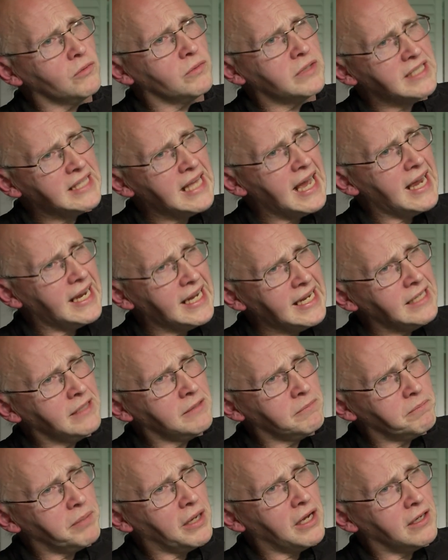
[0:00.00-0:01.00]
Was that
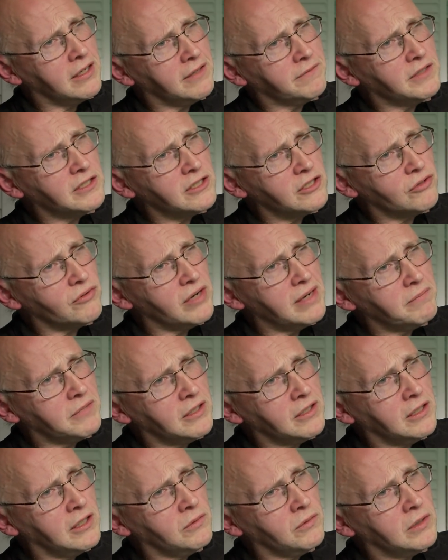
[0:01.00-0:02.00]
in part of the script
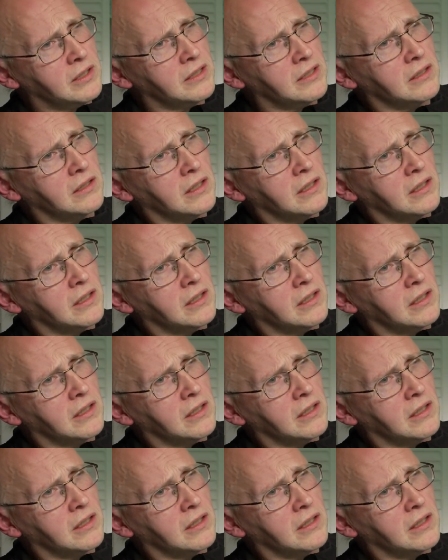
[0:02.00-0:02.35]
that you were...